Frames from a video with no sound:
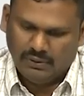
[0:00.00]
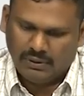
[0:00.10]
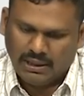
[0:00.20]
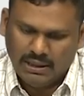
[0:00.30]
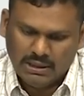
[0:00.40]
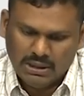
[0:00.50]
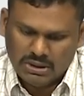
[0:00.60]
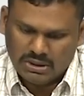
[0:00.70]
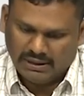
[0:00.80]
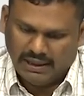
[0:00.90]
Okay.
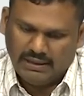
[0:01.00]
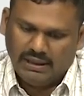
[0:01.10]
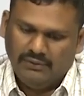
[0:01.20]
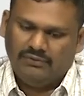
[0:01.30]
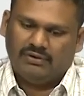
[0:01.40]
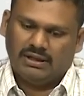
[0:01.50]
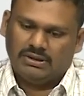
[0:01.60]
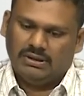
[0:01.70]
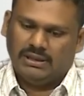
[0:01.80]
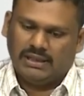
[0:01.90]
So, that gives
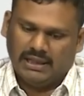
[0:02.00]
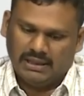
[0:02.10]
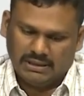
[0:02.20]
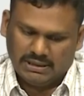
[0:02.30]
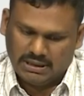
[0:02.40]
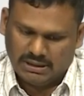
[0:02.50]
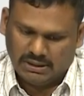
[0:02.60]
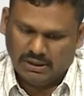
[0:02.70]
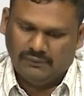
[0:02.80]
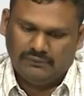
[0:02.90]
actually
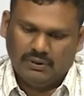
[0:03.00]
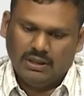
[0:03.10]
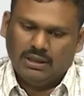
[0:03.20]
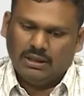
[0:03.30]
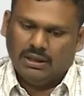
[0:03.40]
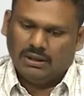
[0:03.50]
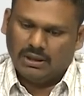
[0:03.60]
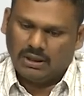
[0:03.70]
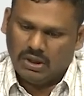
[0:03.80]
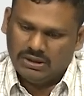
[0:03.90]
characterization of
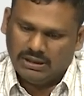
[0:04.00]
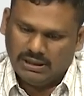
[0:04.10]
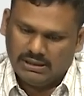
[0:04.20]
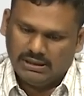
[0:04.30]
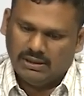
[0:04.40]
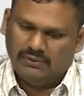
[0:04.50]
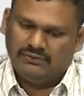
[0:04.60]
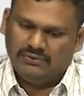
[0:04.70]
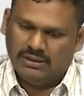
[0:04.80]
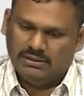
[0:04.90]
the conjugacy
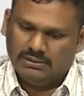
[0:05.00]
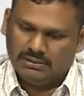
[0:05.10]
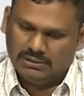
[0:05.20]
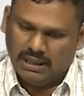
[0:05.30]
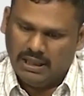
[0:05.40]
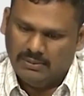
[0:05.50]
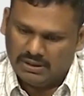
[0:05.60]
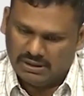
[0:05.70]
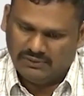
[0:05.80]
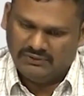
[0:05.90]
of the
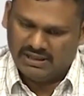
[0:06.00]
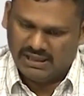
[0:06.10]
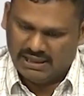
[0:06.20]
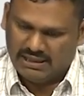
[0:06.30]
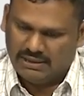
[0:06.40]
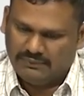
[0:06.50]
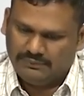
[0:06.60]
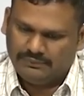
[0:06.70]
elements of this Sn.